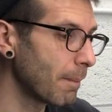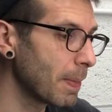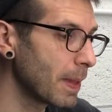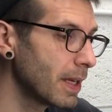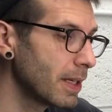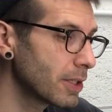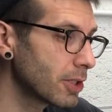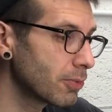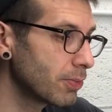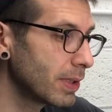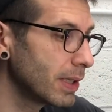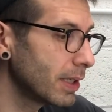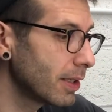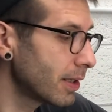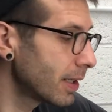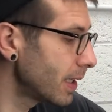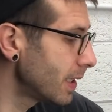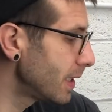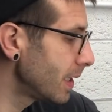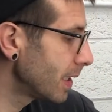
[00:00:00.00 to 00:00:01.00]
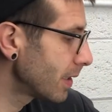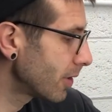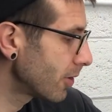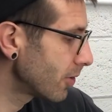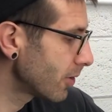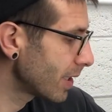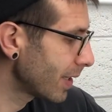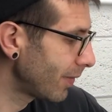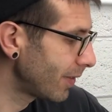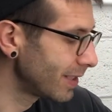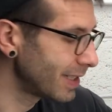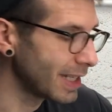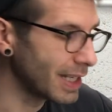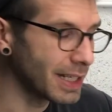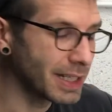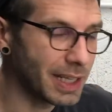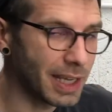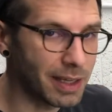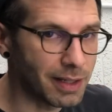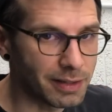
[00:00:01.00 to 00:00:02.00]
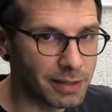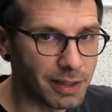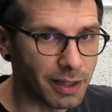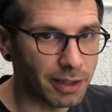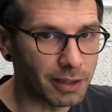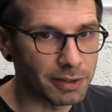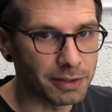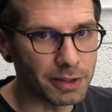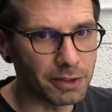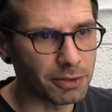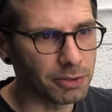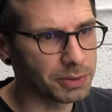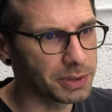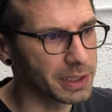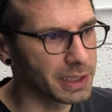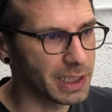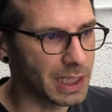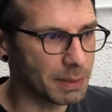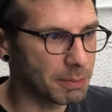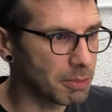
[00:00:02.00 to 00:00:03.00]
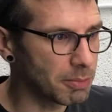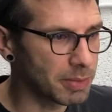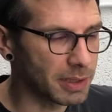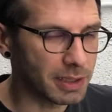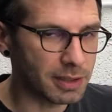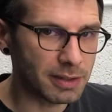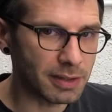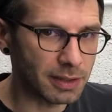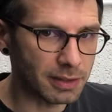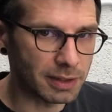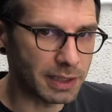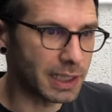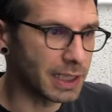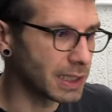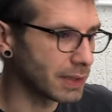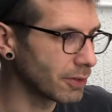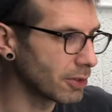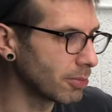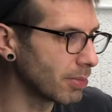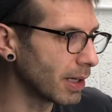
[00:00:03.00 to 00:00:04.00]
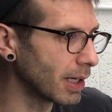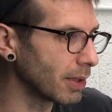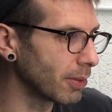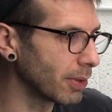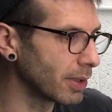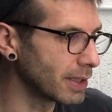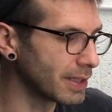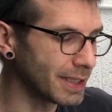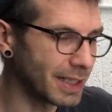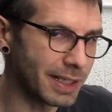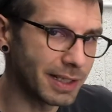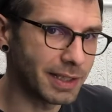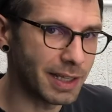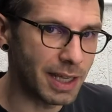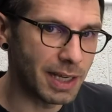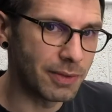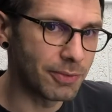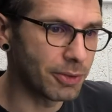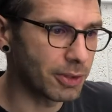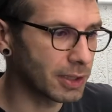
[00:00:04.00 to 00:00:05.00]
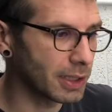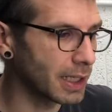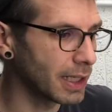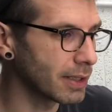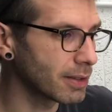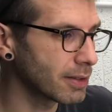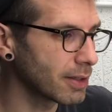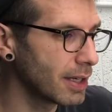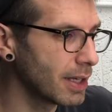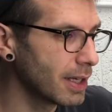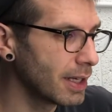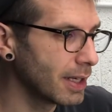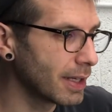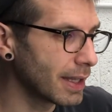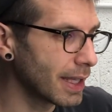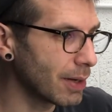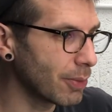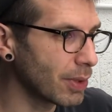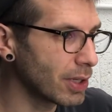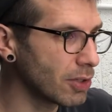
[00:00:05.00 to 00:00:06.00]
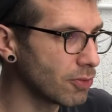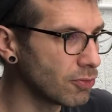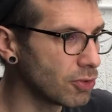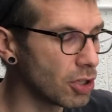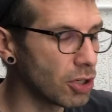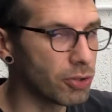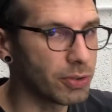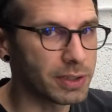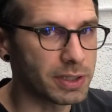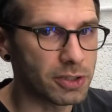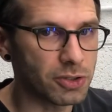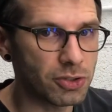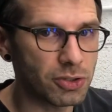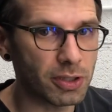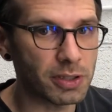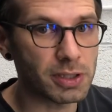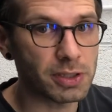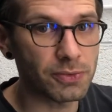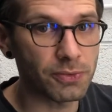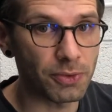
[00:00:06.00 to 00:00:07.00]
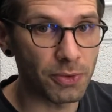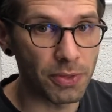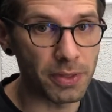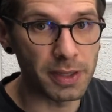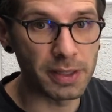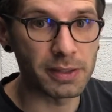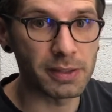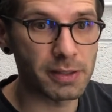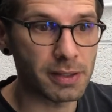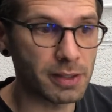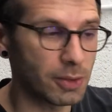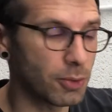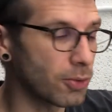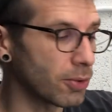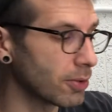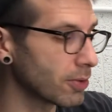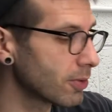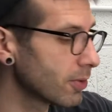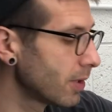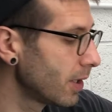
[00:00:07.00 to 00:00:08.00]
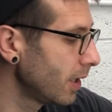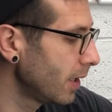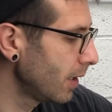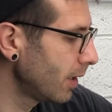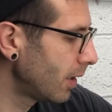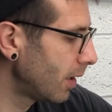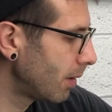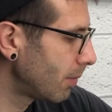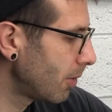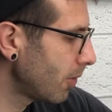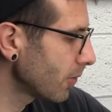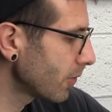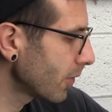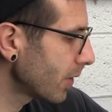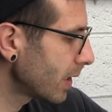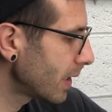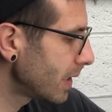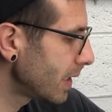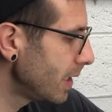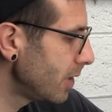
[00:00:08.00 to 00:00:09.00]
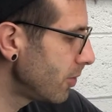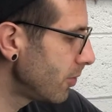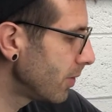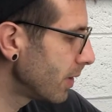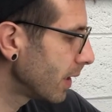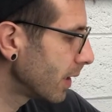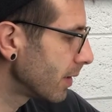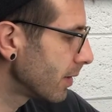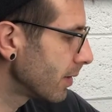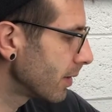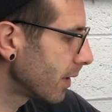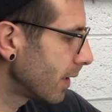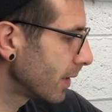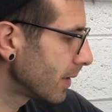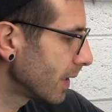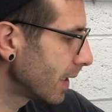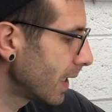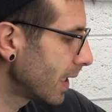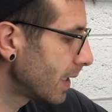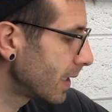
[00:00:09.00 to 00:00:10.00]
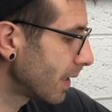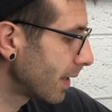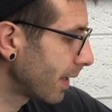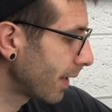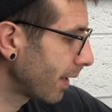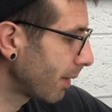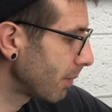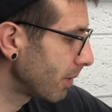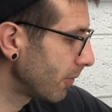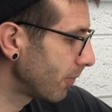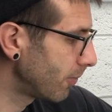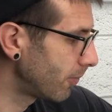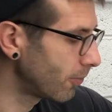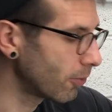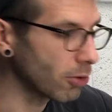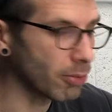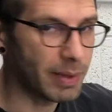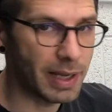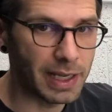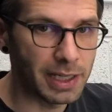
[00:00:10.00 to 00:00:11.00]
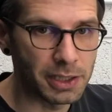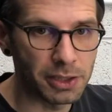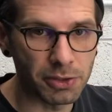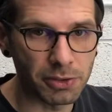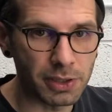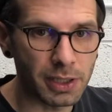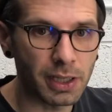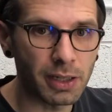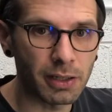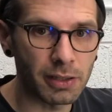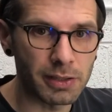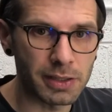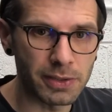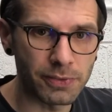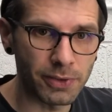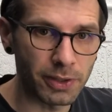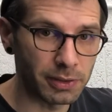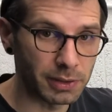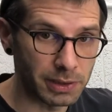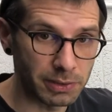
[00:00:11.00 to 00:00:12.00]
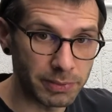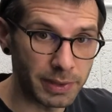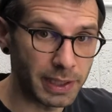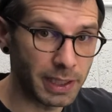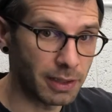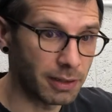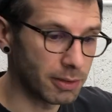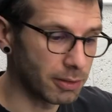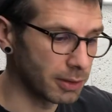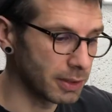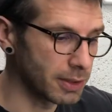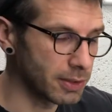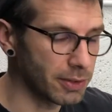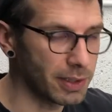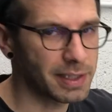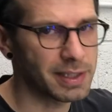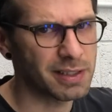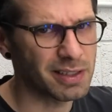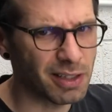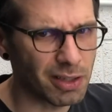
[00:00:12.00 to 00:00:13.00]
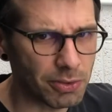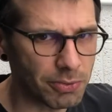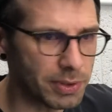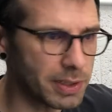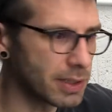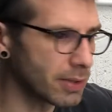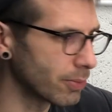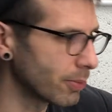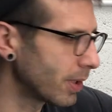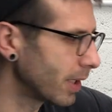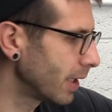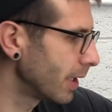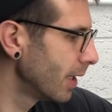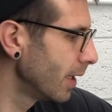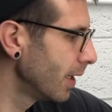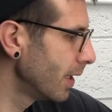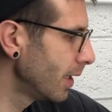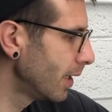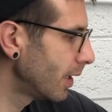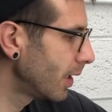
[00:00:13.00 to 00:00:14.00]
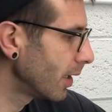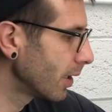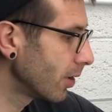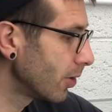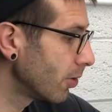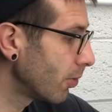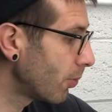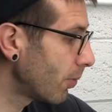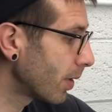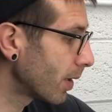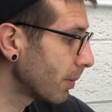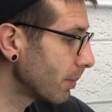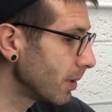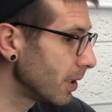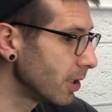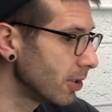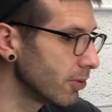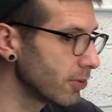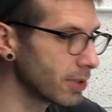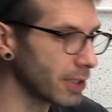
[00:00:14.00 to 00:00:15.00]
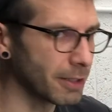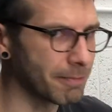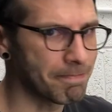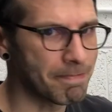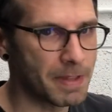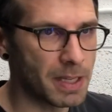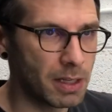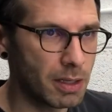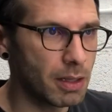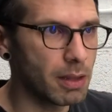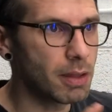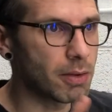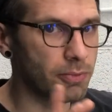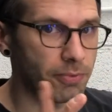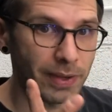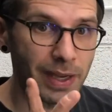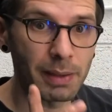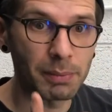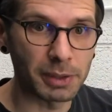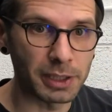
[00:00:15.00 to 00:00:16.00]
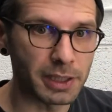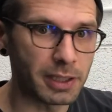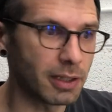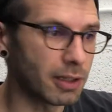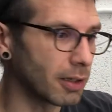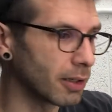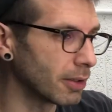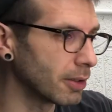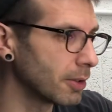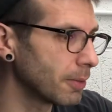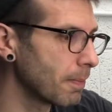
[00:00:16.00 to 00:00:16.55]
It's a really good idea to just have a dedicated card. They're only a couple bucks online if you buy one dedicated for class. That way it's just for this course. I'm also going to teach you guys to get into the habit of formatting your cards fairly regularly. So that's another reason why you don't want to be using the family card.